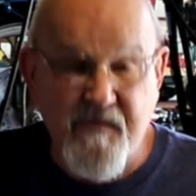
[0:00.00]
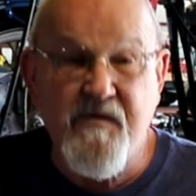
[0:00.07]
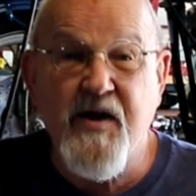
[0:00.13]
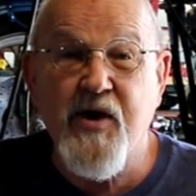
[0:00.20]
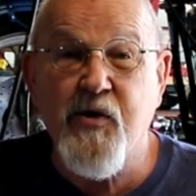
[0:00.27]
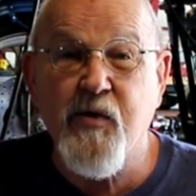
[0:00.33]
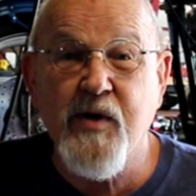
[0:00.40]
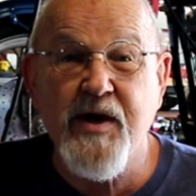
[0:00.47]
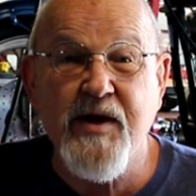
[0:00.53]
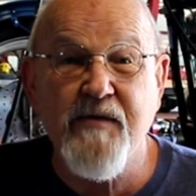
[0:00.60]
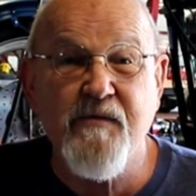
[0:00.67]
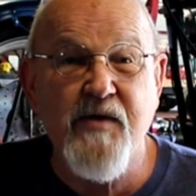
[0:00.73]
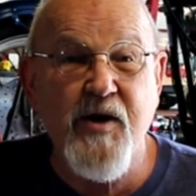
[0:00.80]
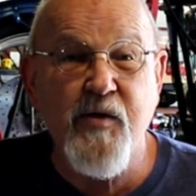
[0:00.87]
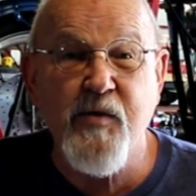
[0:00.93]
Very,
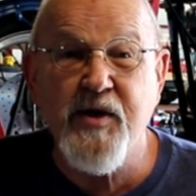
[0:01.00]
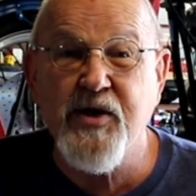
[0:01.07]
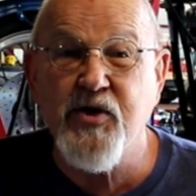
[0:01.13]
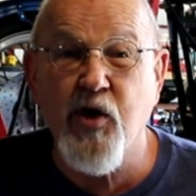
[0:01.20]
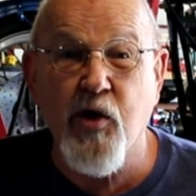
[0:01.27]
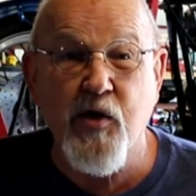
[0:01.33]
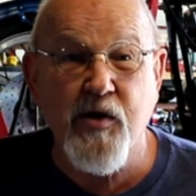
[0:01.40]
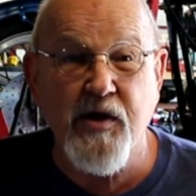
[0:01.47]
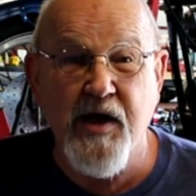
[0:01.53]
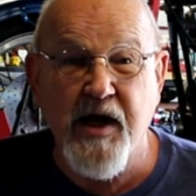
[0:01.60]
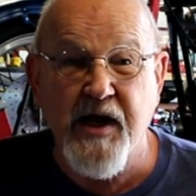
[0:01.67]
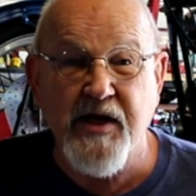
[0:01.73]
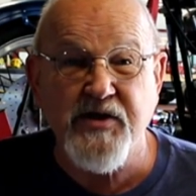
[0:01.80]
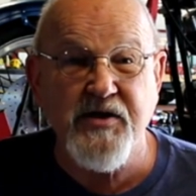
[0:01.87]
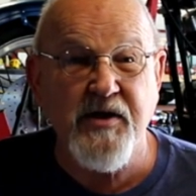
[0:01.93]
very dark
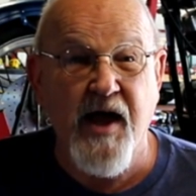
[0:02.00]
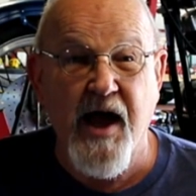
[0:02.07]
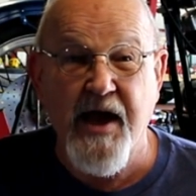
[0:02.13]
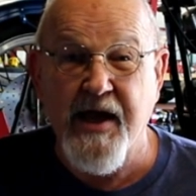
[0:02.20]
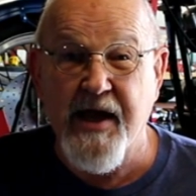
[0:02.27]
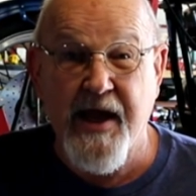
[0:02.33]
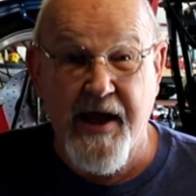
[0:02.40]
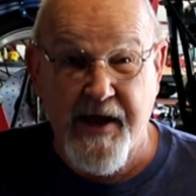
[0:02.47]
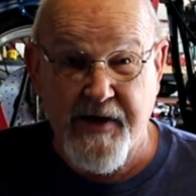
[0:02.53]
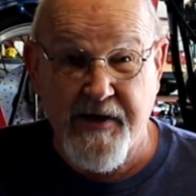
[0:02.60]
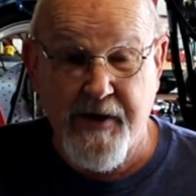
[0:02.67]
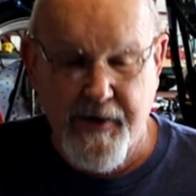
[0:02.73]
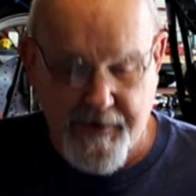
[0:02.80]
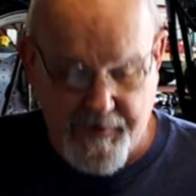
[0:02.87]
days lie ahead.